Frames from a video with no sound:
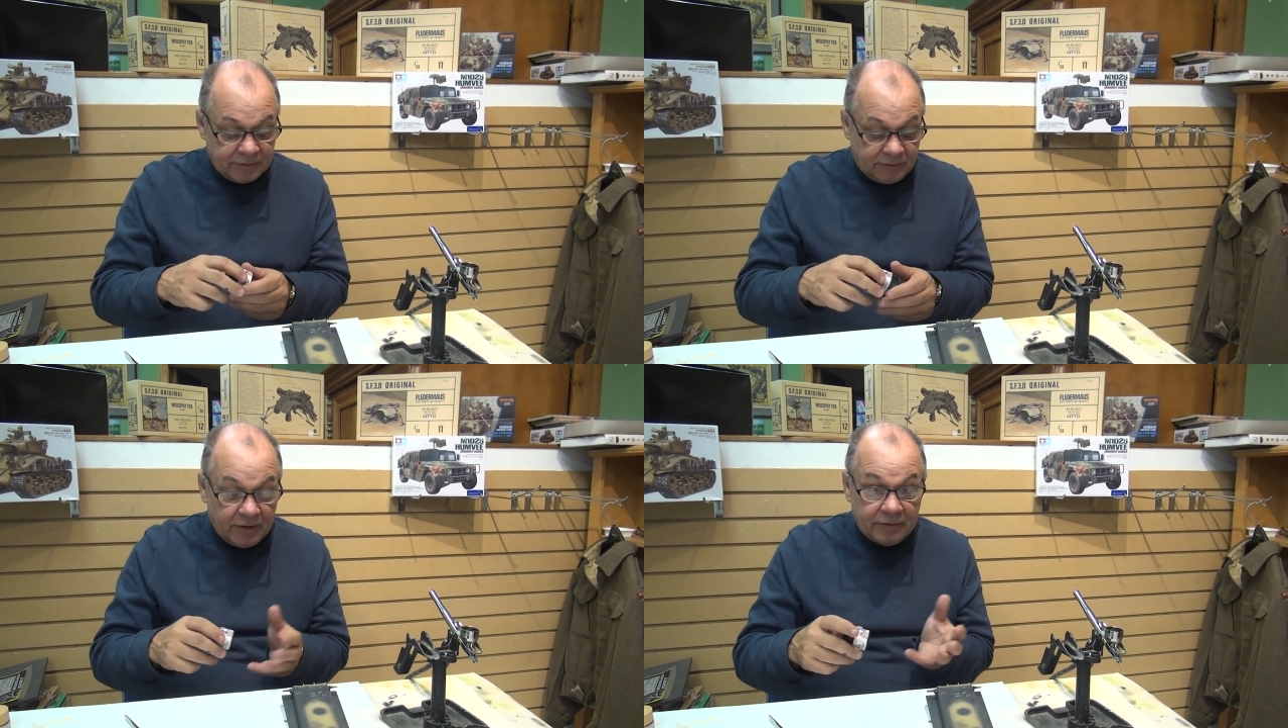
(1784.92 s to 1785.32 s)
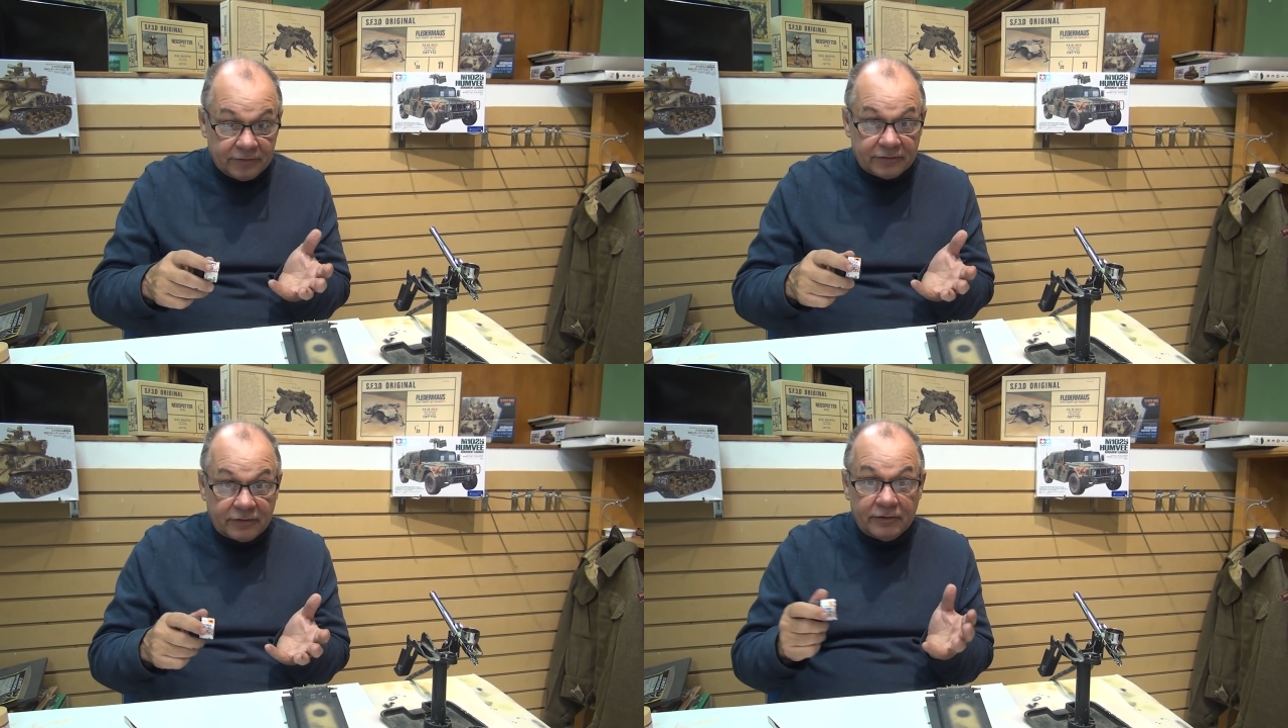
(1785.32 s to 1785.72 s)

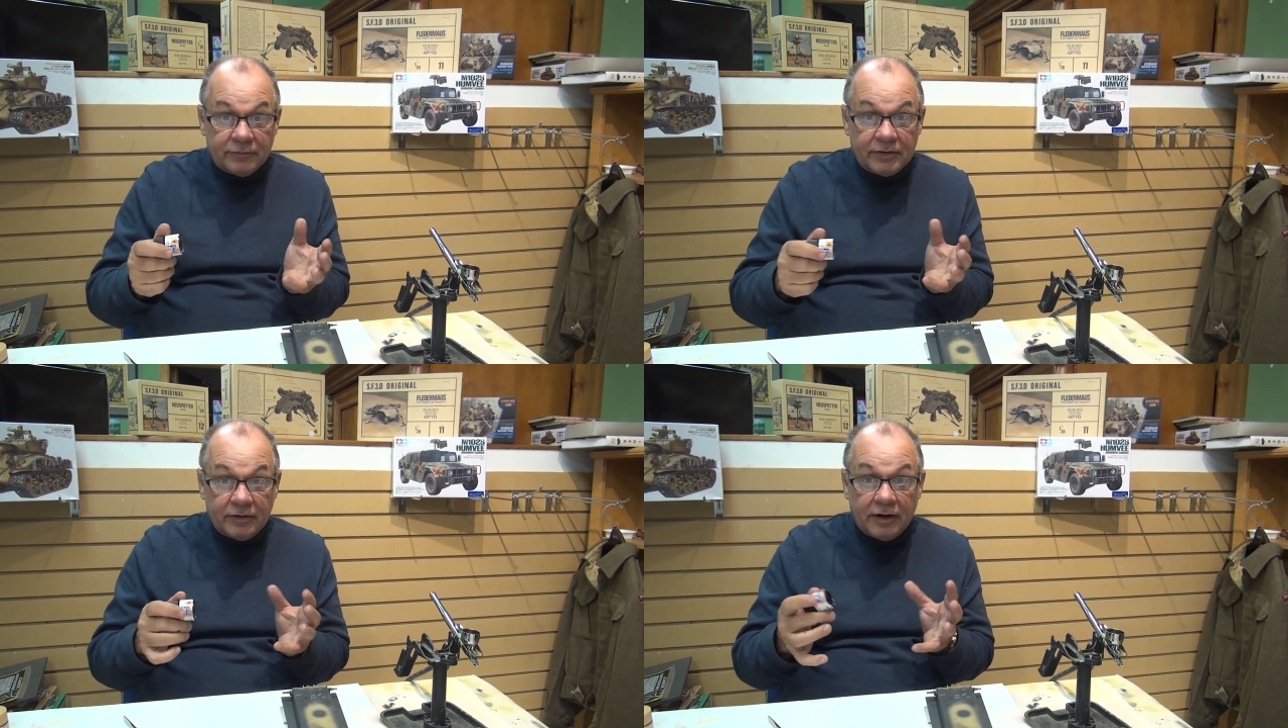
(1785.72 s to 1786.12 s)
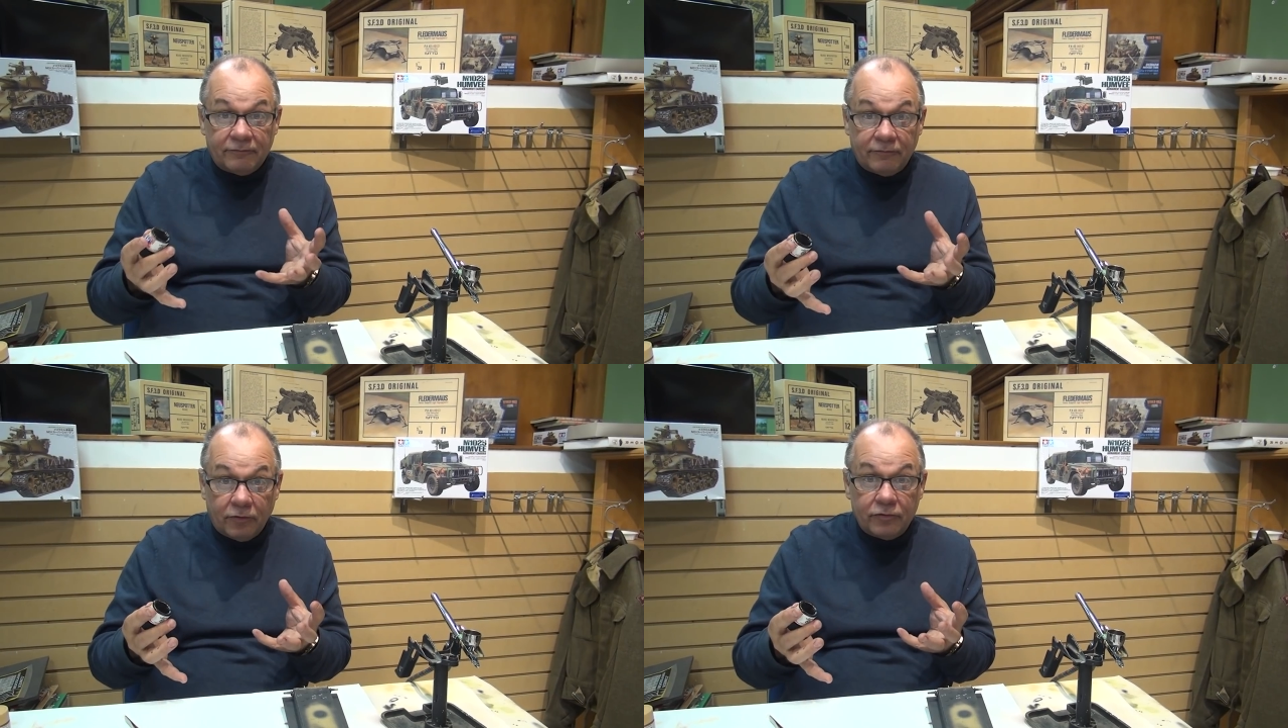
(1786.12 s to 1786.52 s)
ground is going to be
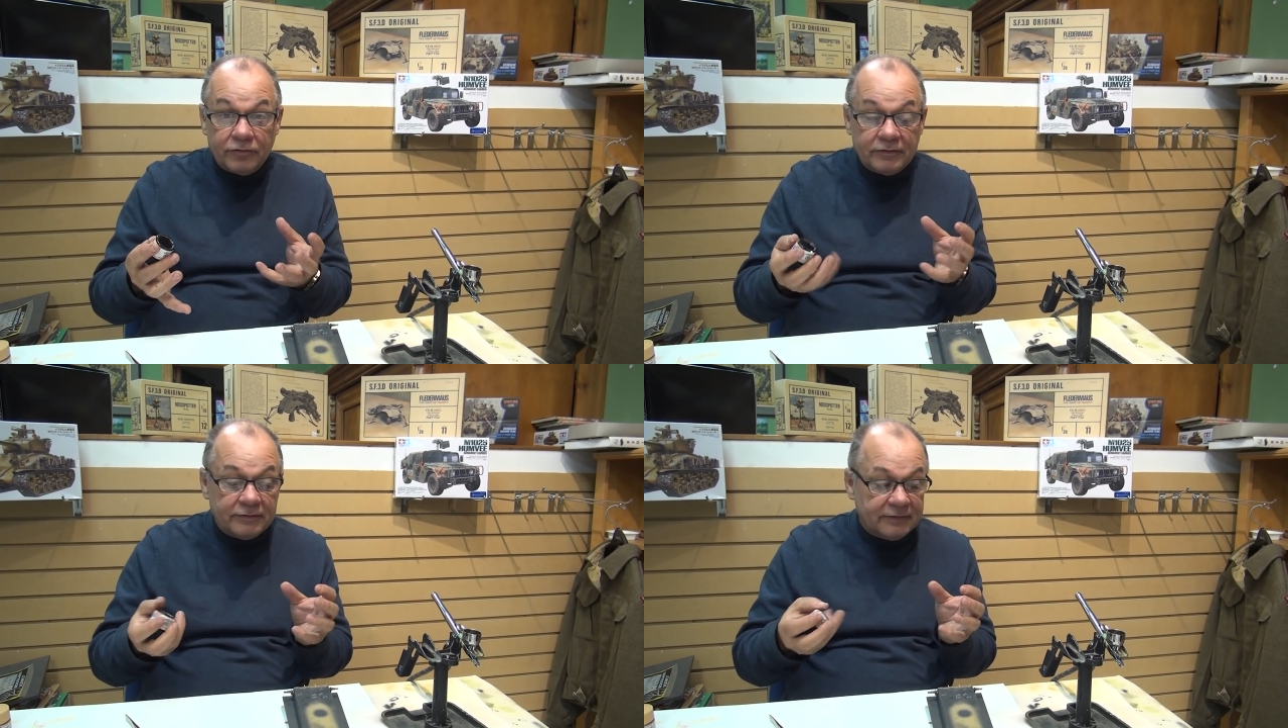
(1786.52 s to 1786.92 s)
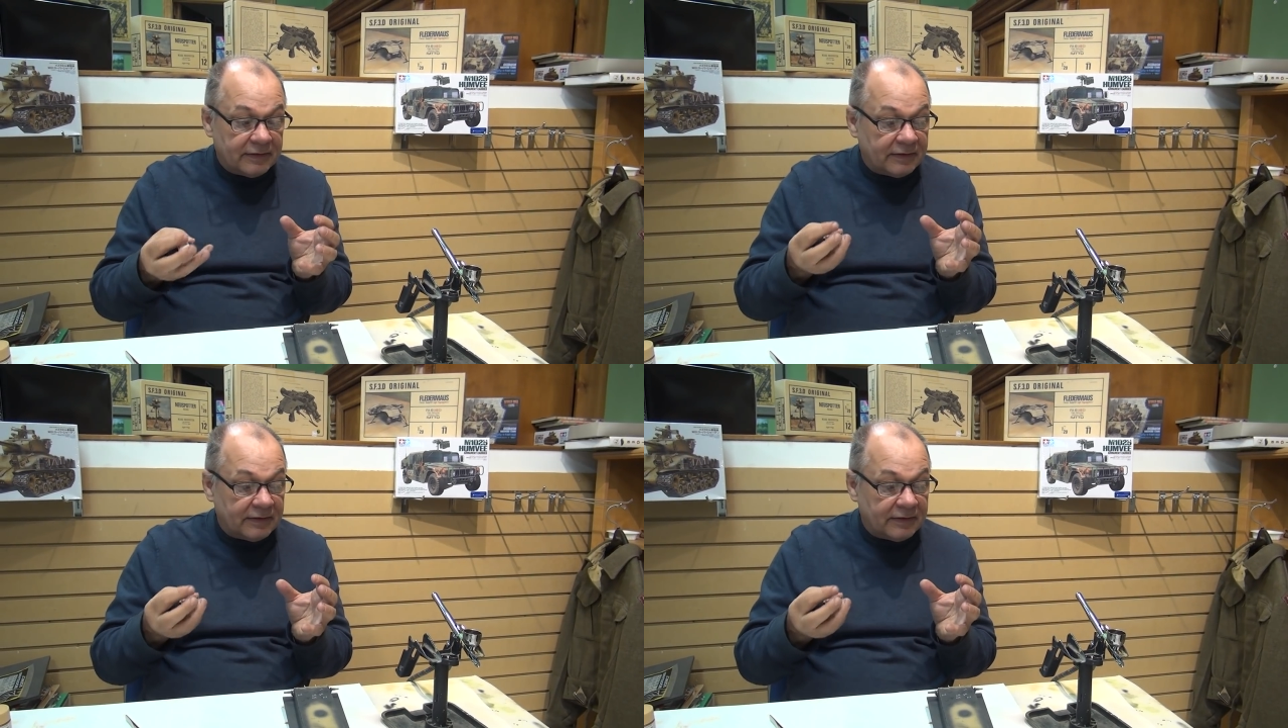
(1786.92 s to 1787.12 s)
not frozen.